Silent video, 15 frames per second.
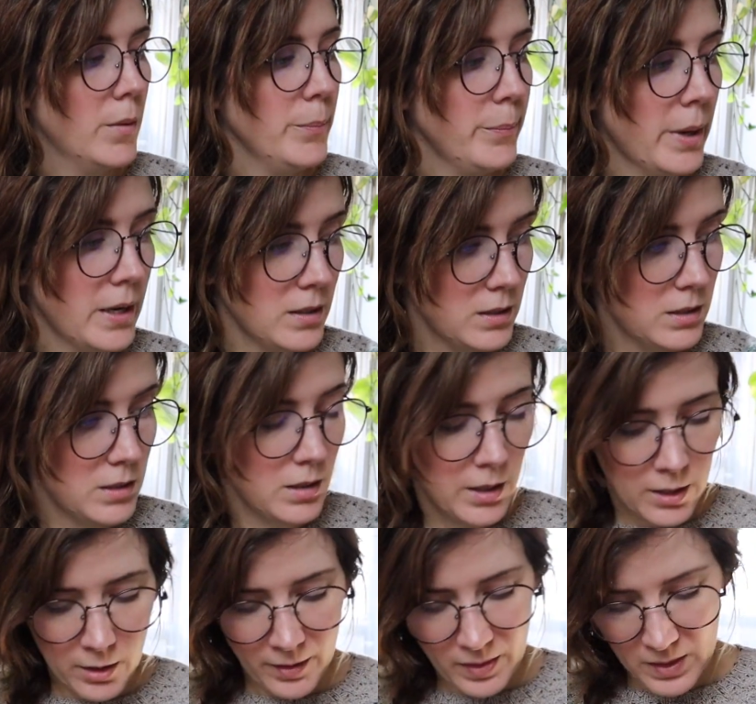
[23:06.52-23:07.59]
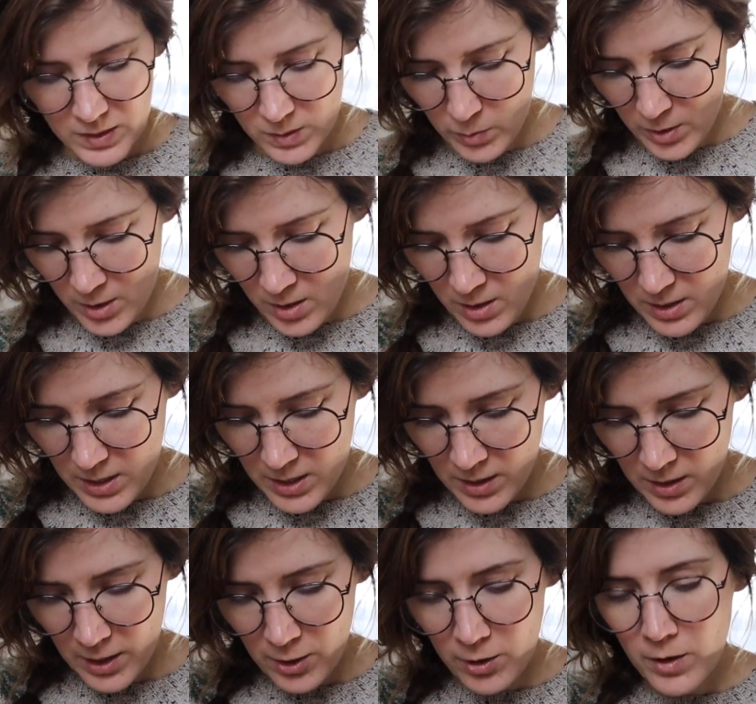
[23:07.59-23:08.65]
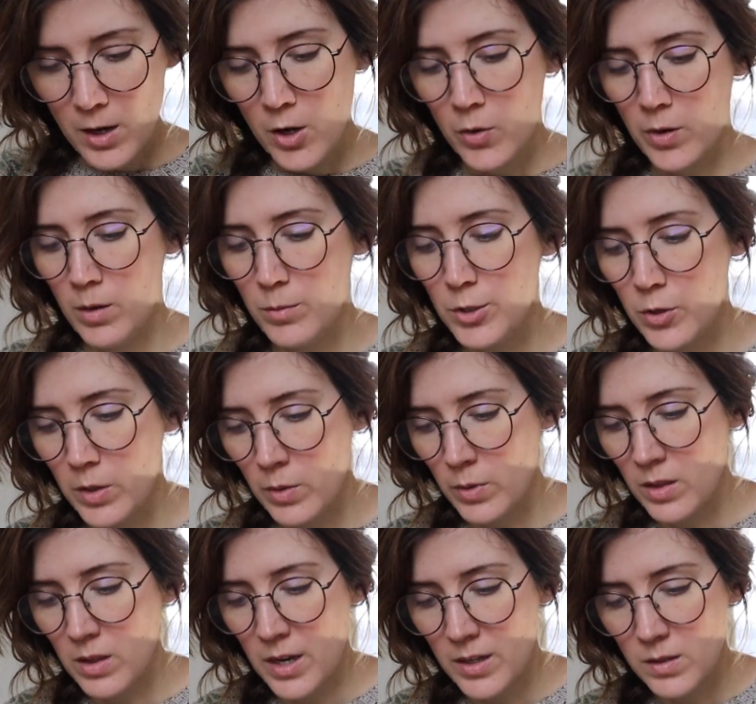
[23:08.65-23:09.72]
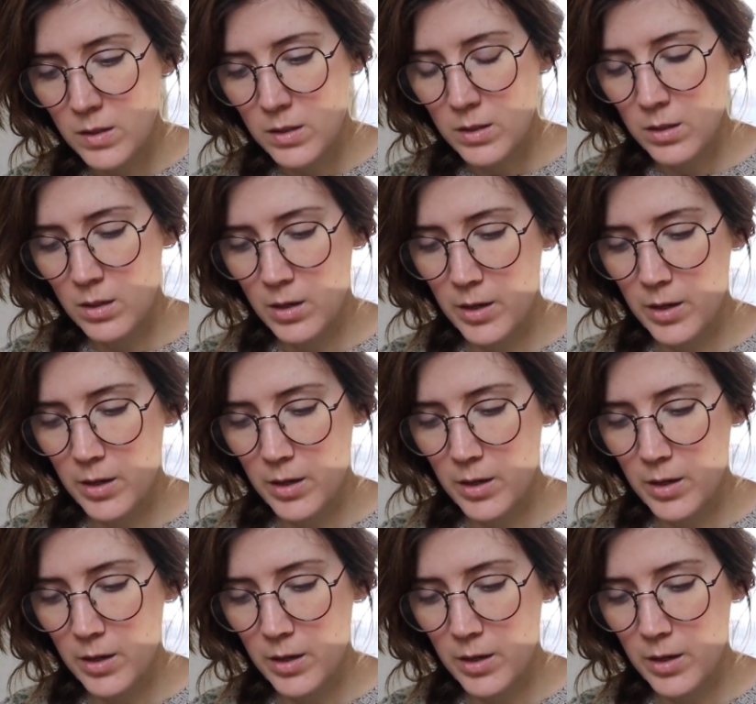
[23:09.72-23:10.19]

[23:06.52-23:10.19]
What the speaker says: But I got this one, and I already know what I'm doing with this,